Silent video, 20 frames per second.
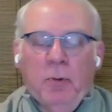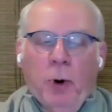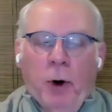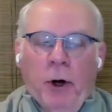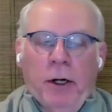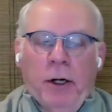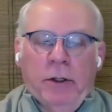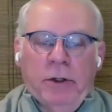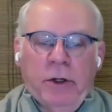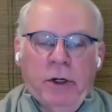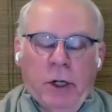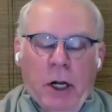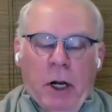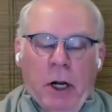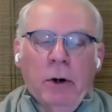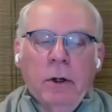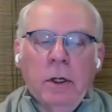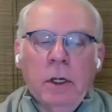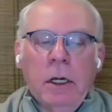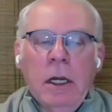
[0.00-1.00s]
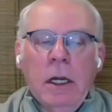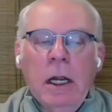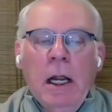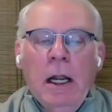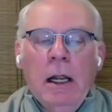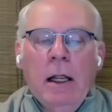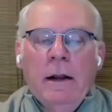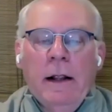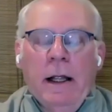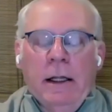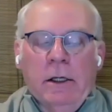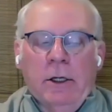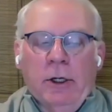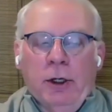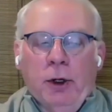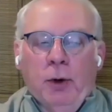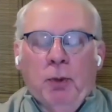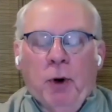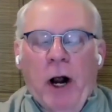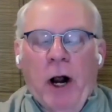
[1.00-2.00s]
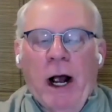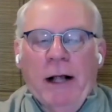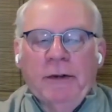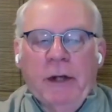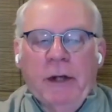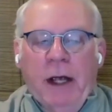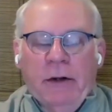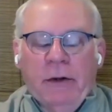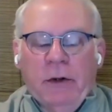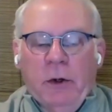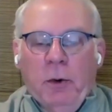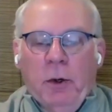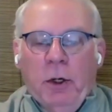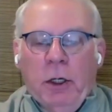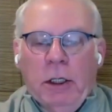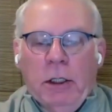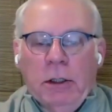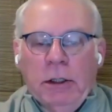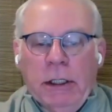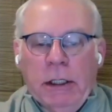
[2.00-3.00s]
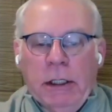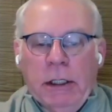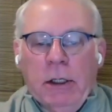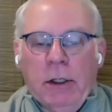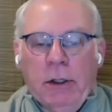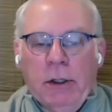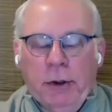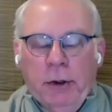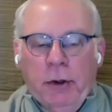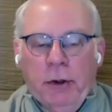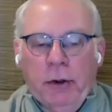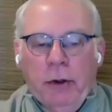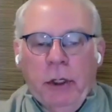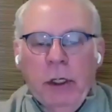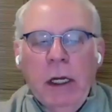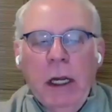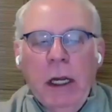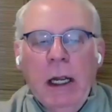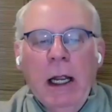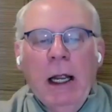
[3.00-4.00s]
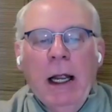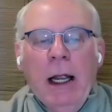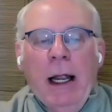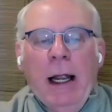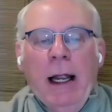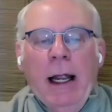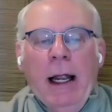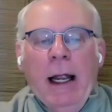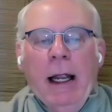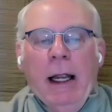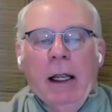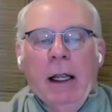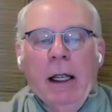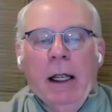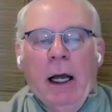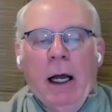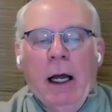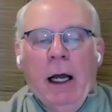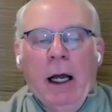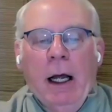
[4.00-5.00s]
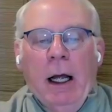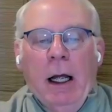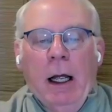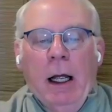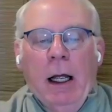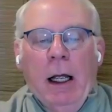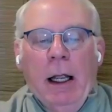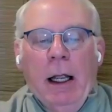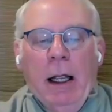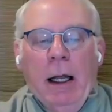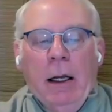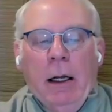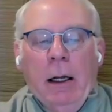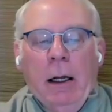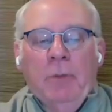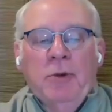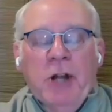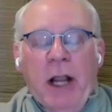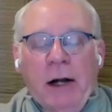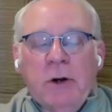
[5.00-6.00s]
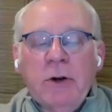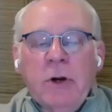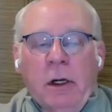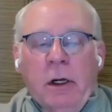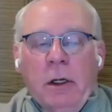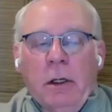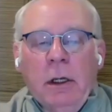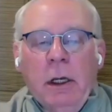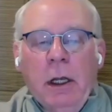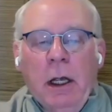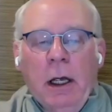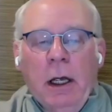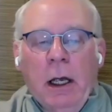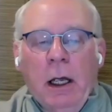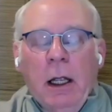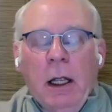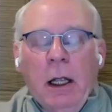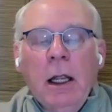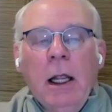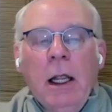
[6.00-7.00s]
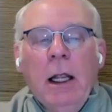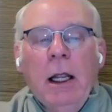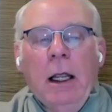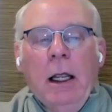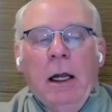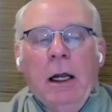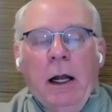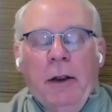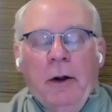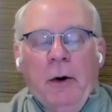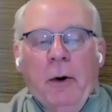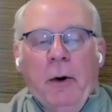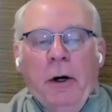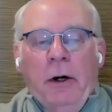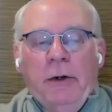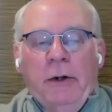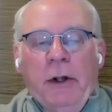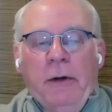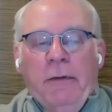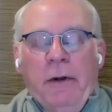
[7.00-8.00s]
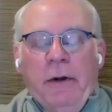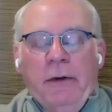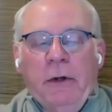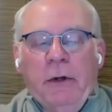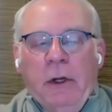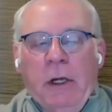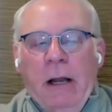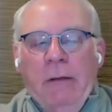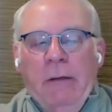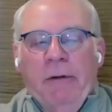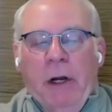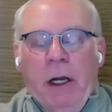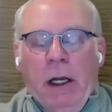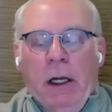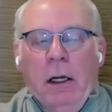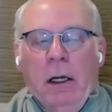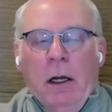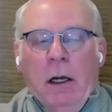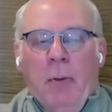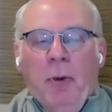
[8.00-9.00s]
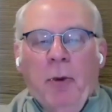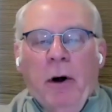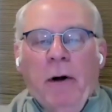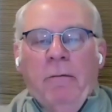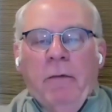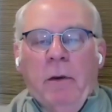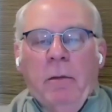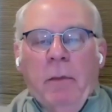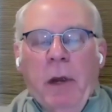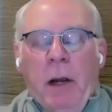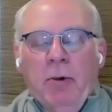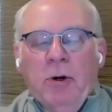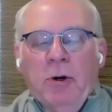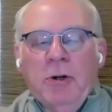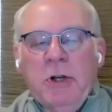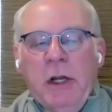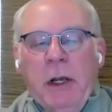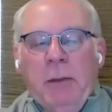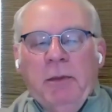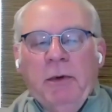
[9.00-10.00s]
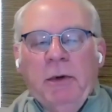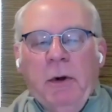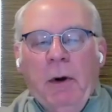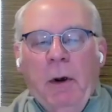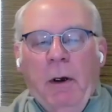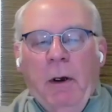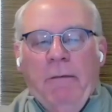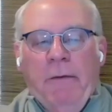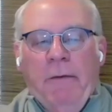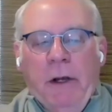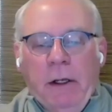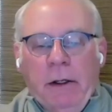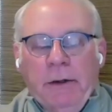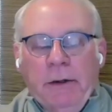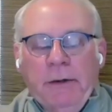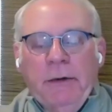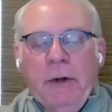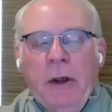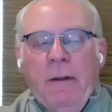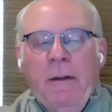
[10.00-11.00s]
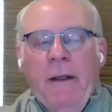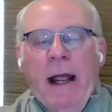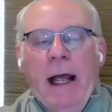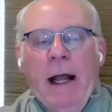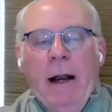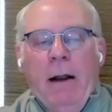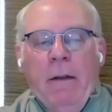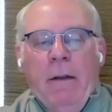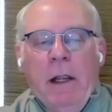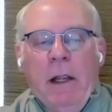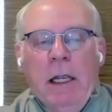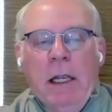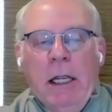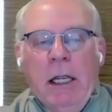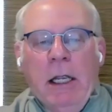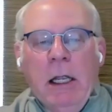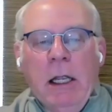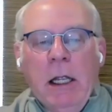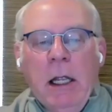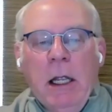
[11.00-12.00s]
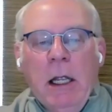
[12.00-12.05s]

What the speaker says: important to note that the new process will include an objection. In other words, if a significant number of the memberships feels that the